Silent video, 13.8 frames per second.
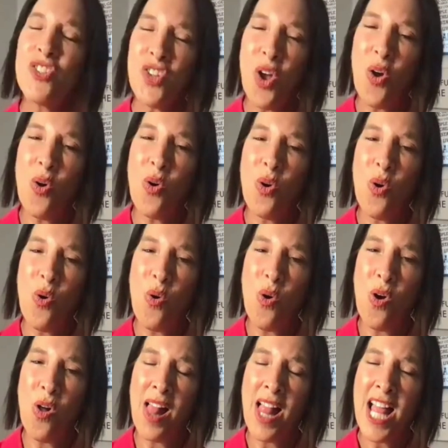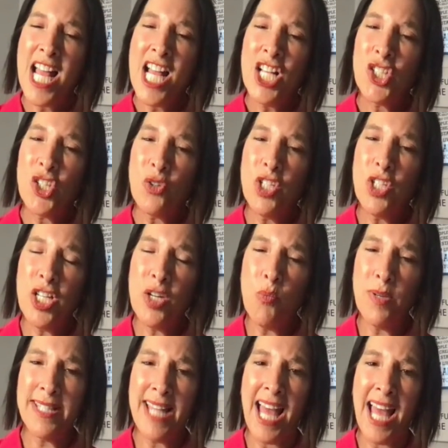so cool. So
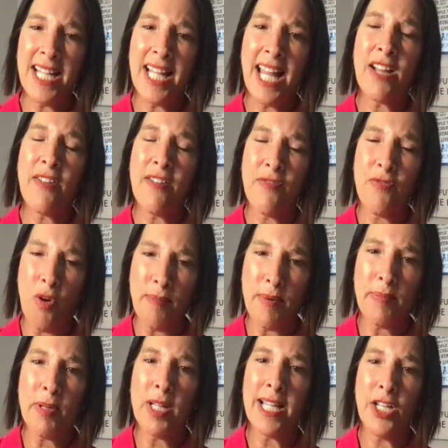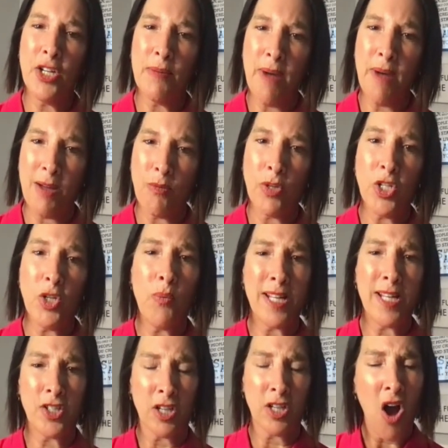was that like formidable in your mind when you
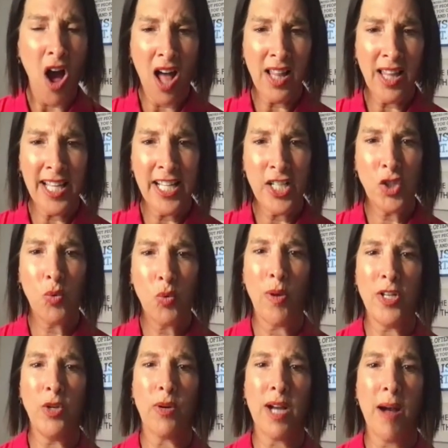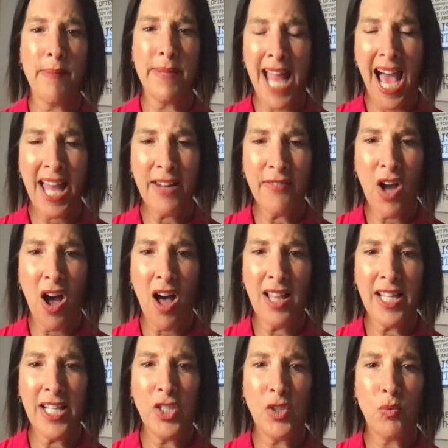went to college, when you were coming out of
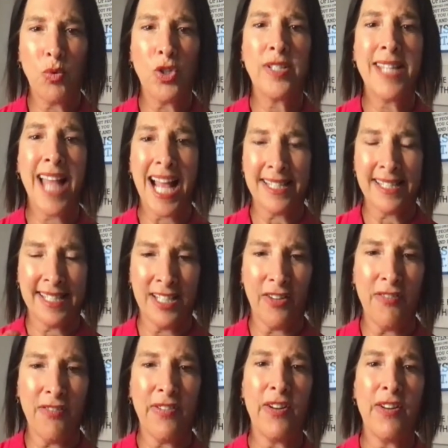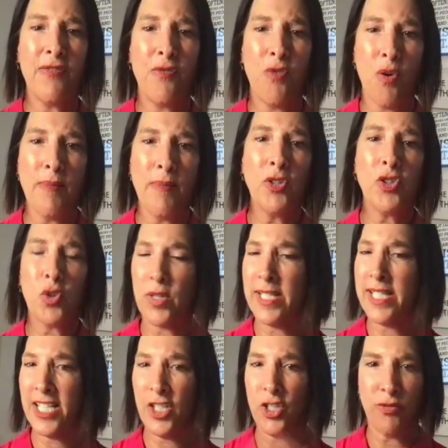college? Was that still very foremost, or
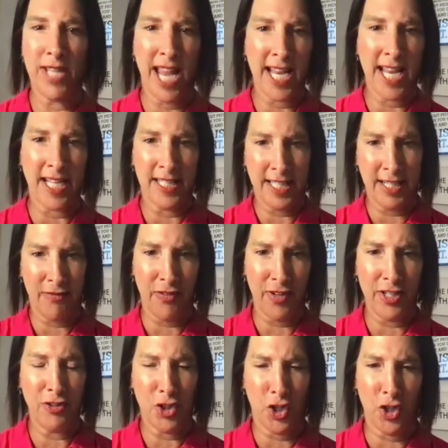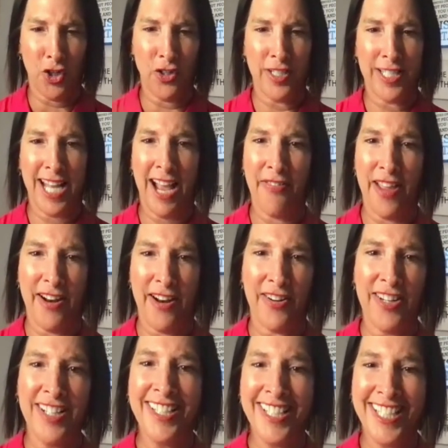did you take a different turn down there?